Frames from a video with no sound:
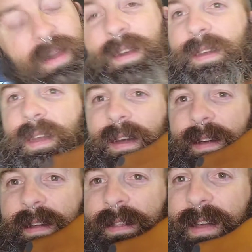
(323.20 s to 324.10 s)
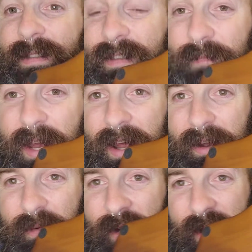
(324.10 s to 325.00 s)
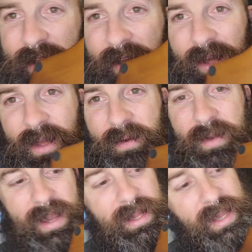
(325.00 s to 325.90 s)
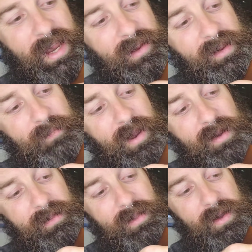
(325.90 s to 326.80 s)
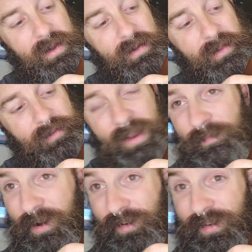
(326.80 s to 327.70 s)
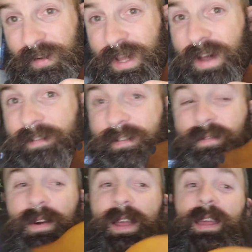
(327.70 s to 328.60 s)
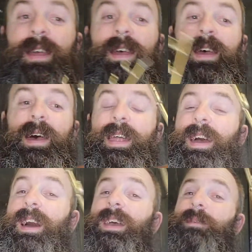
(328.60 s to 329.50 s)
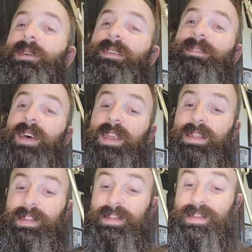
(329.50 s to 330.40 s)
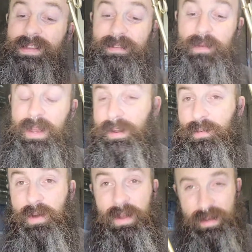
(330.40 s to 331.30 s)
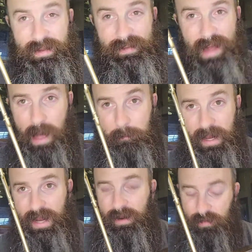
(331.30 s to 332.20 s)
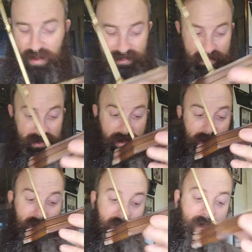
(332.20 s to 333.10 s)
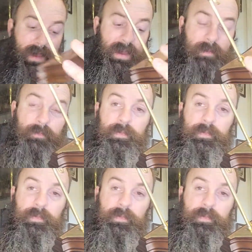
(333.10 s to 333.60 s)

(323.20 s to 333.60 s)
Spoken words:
yeah, this is made out of wood. We got the Harry Potter logo, the trademark 2020. And I am excited that this is made out of wood and it's not made out of resin. But